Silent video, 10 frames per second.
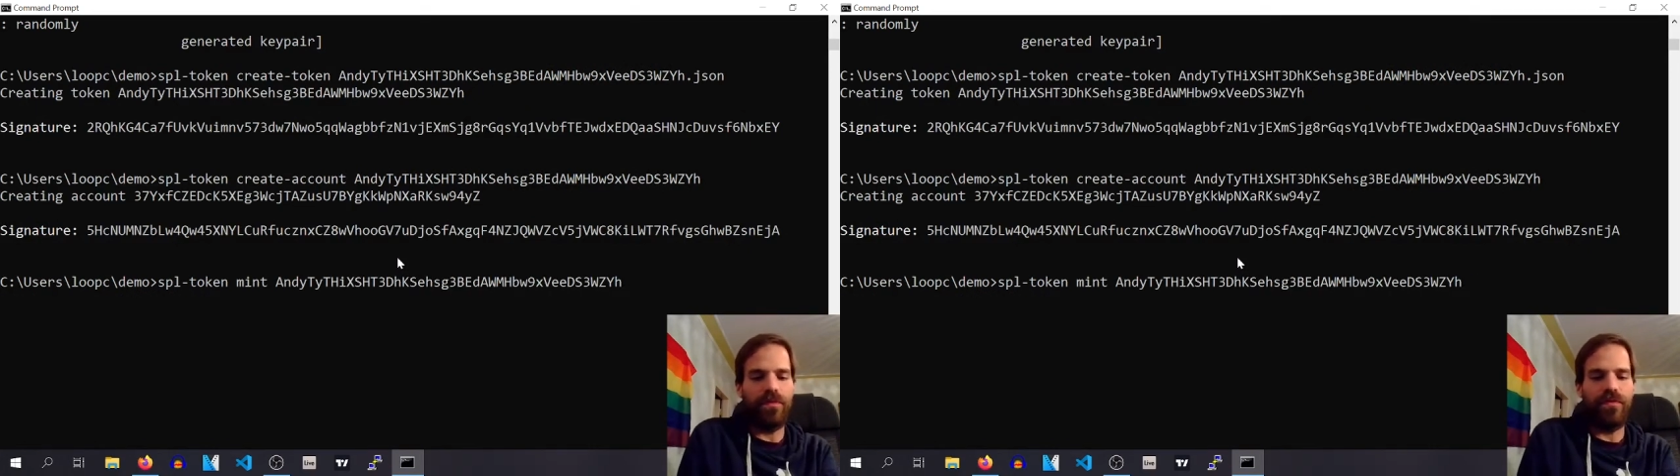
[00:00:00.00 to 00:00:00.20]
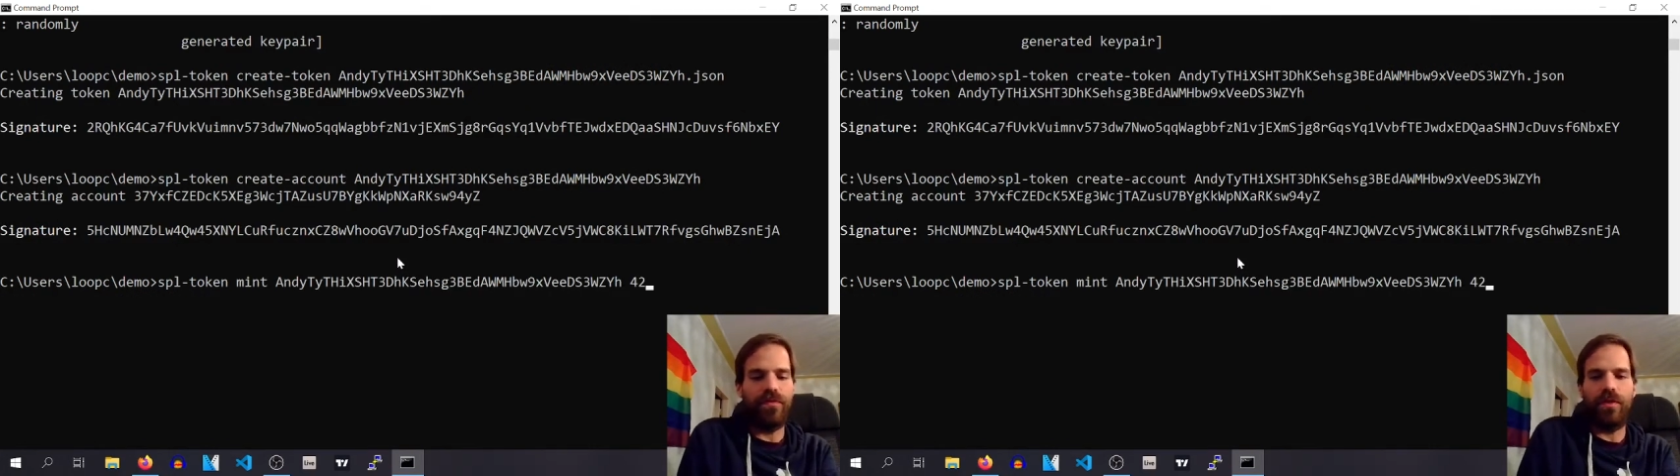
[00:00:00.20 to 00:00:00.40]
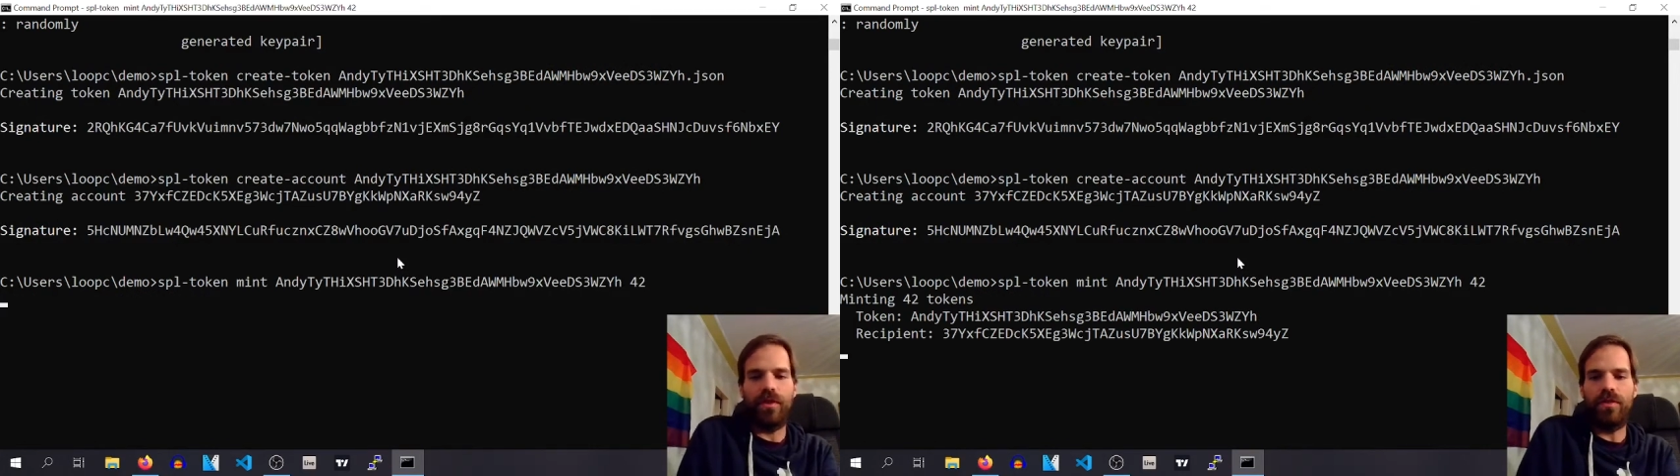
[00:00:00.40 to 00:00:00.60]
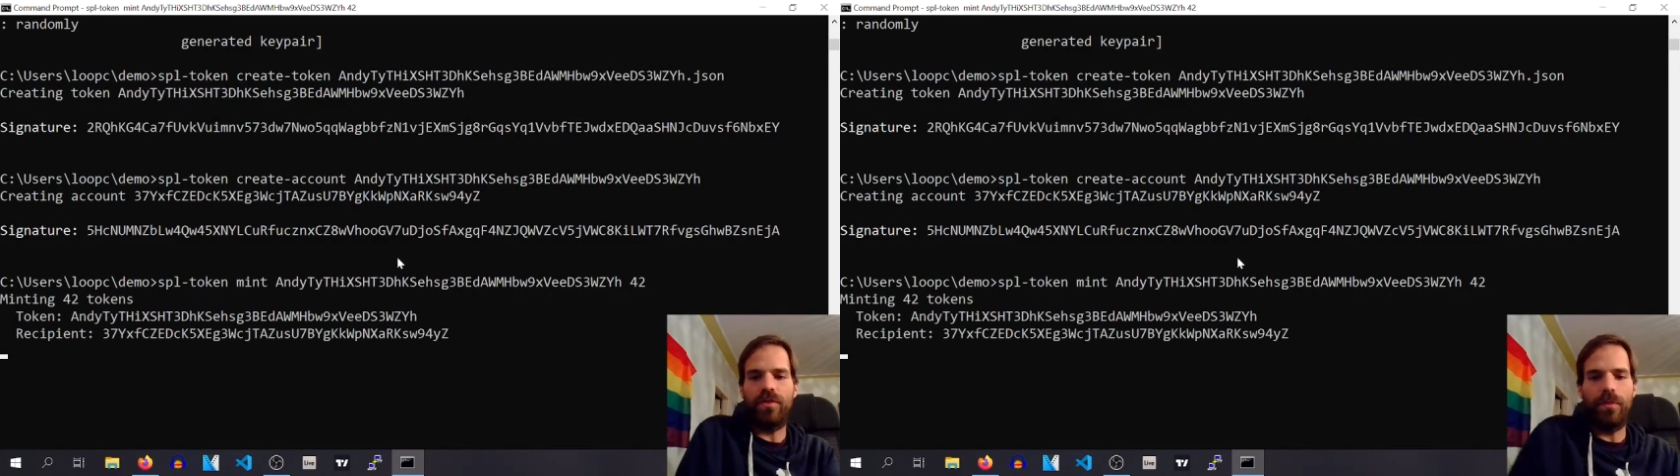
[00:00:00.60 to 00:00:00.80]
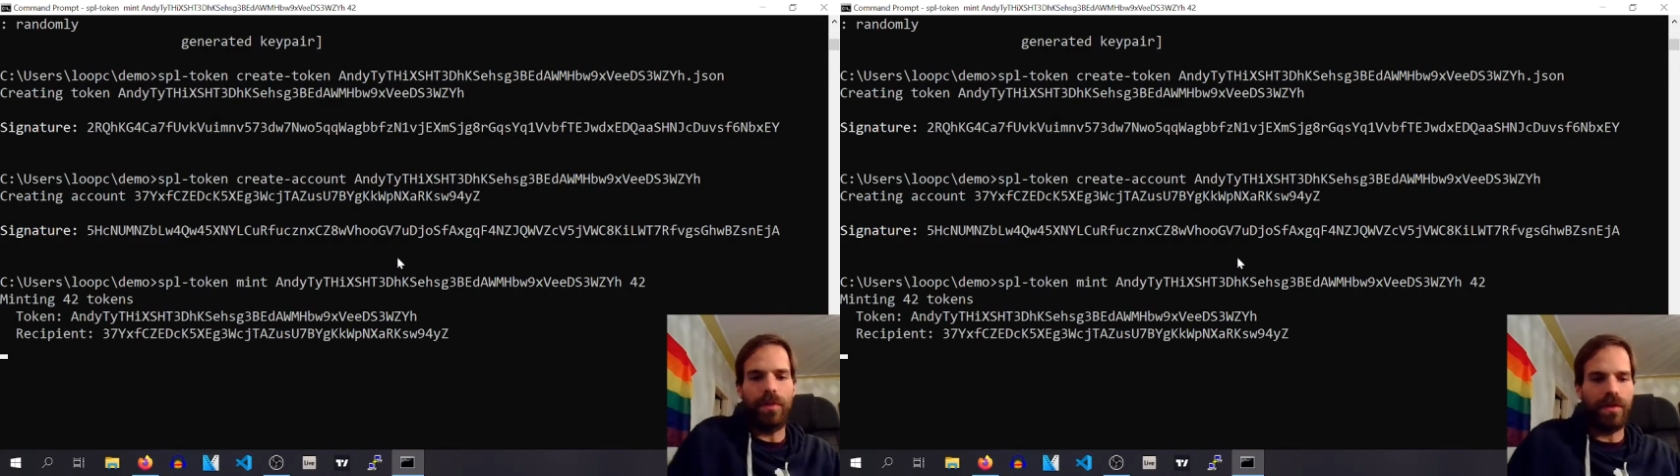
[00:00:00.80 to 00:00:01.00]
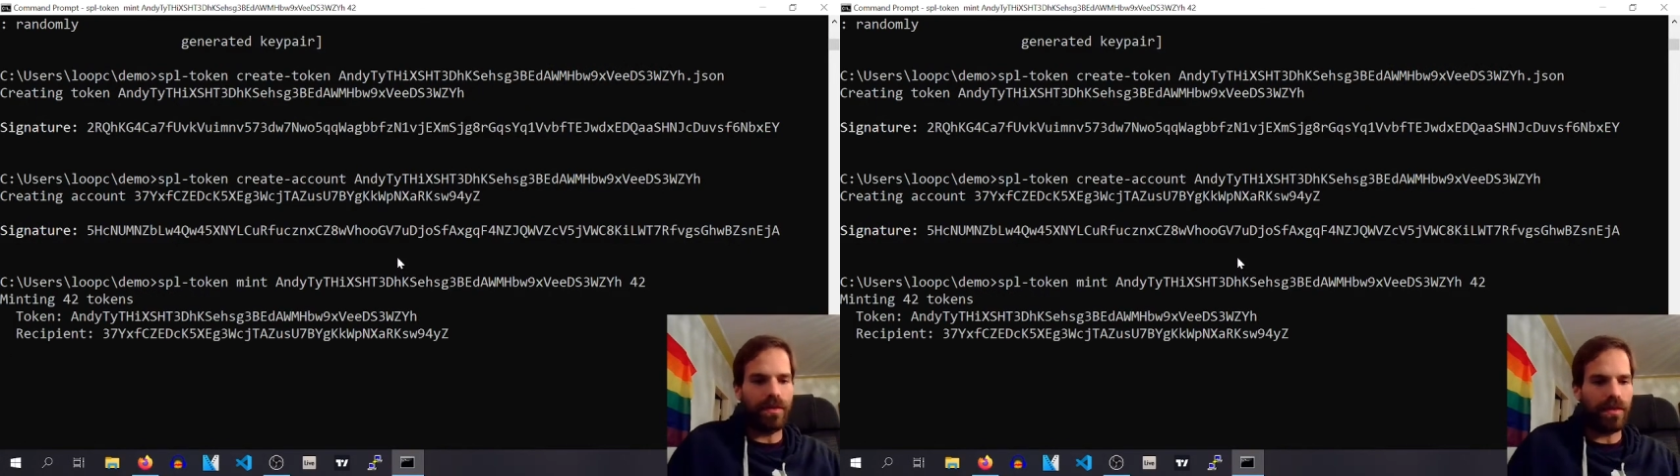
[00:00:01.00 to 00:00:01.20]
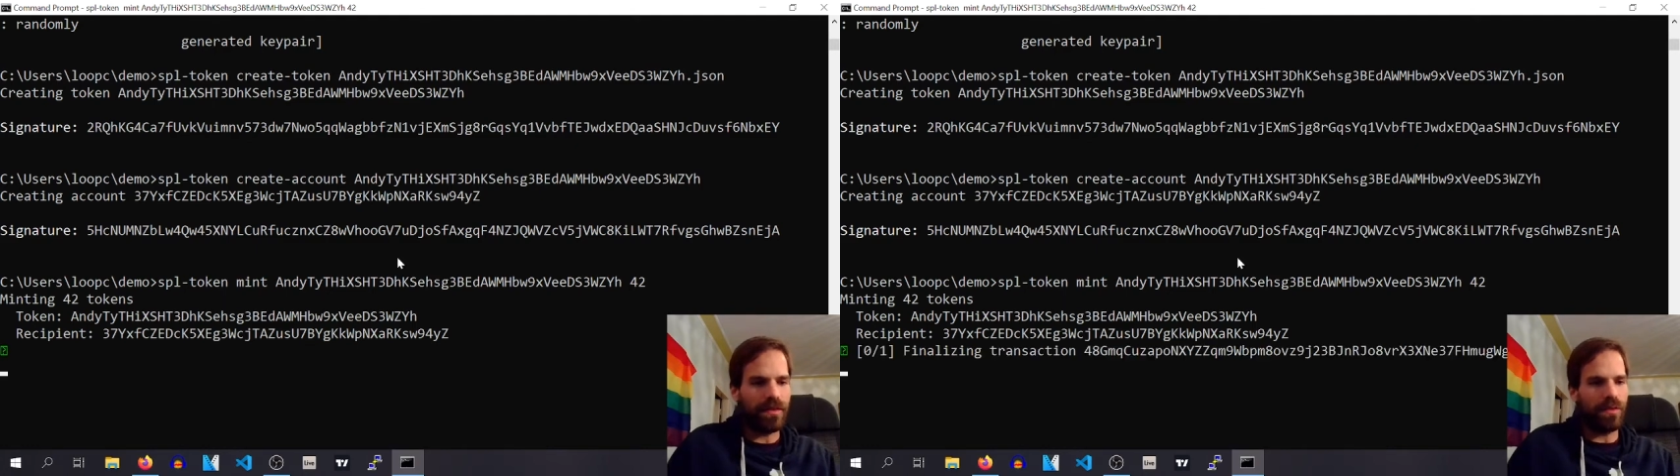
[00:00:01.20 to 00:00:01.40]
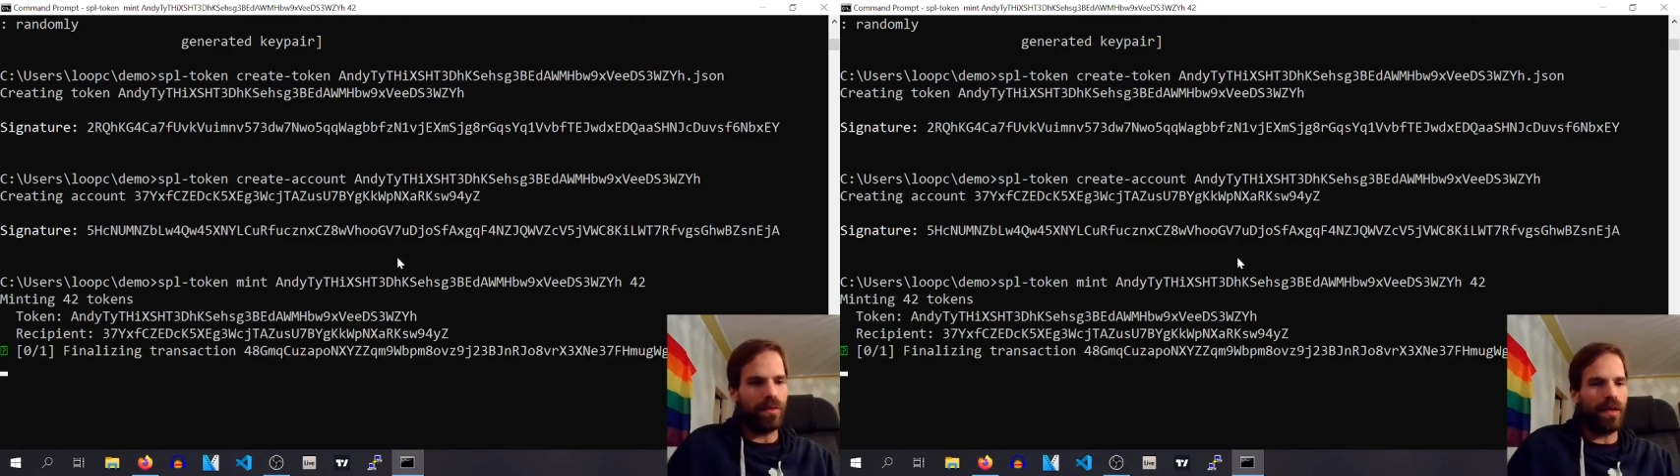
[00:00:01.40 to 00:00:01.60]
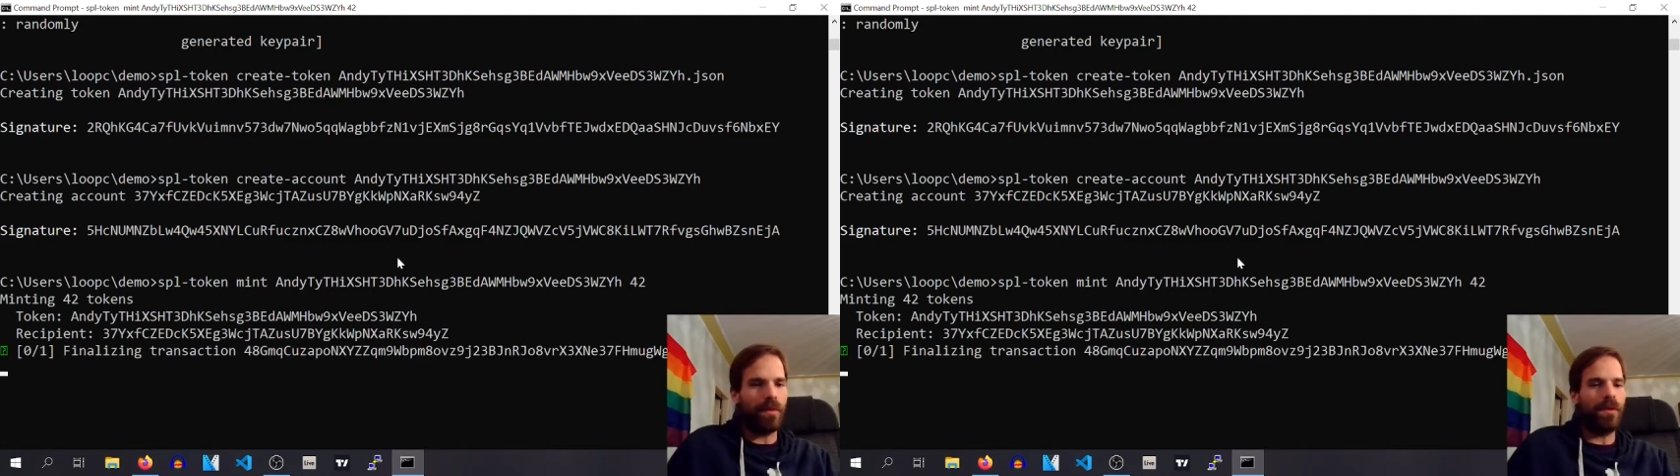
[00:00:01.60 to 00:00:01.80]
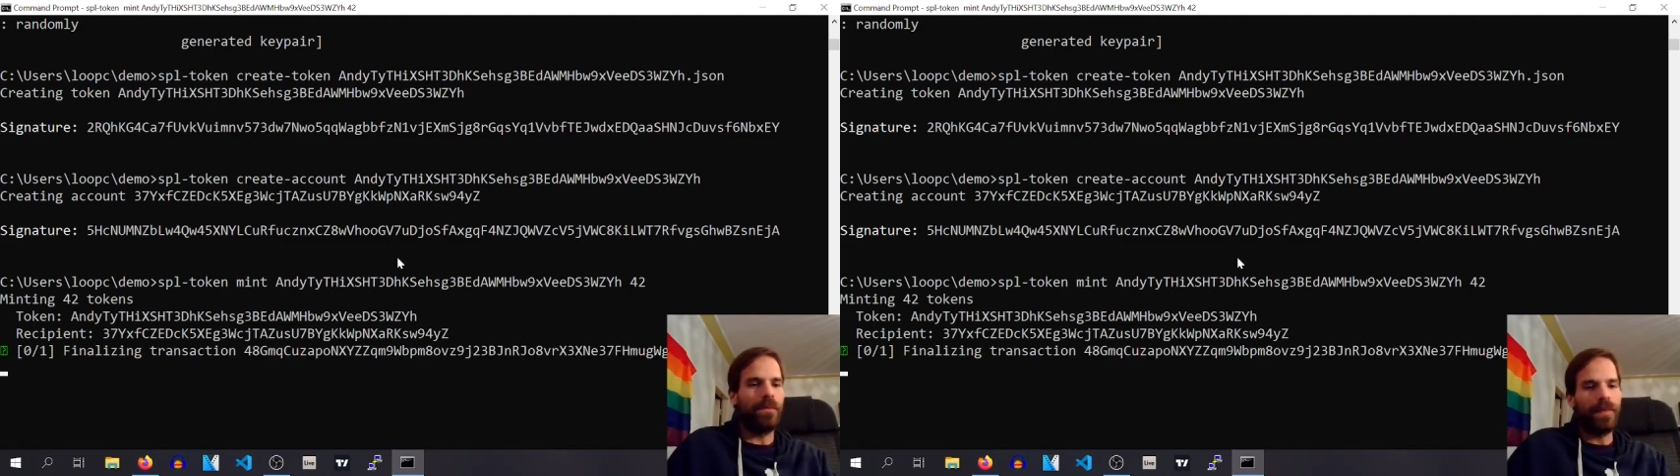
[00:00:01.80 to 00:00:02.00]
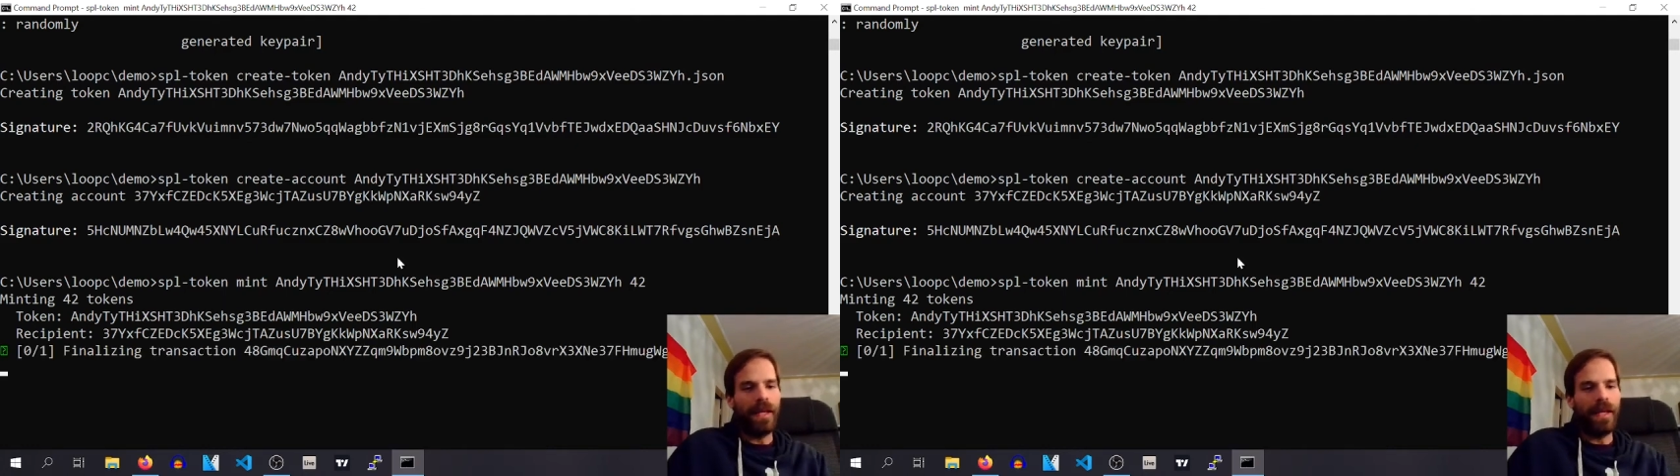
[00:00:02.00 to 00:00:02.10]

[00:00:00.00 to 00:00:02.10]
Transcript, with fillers: 42 because that's a cool number.